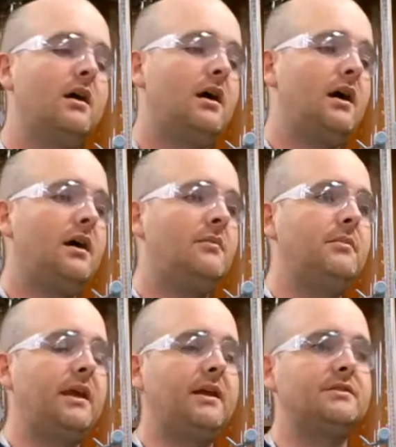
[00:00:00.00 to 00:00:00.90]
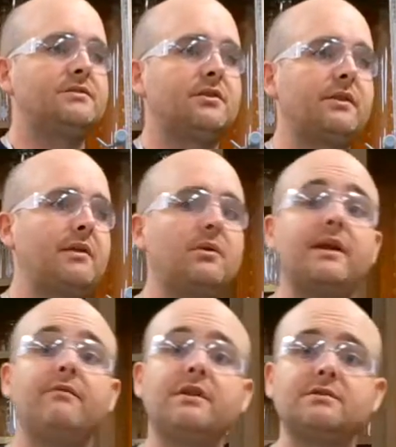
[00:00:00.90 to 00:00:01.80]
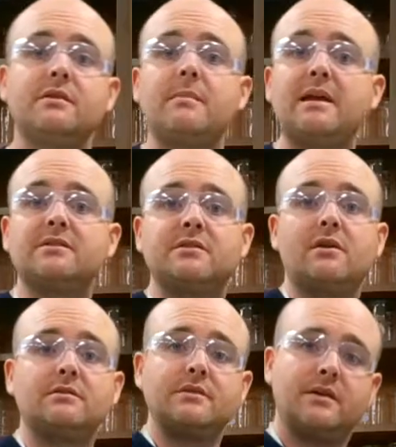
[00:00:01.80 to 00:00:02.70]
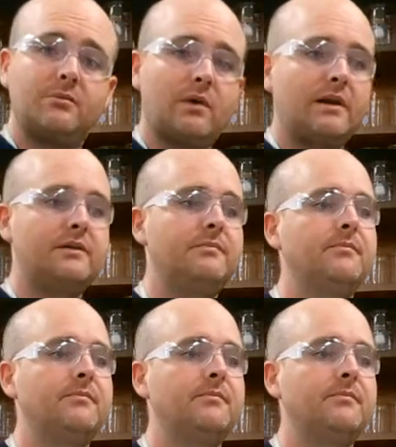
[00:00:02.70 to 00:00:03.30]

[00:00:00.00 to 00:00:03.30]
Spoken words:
And so they will eventually make salt in water.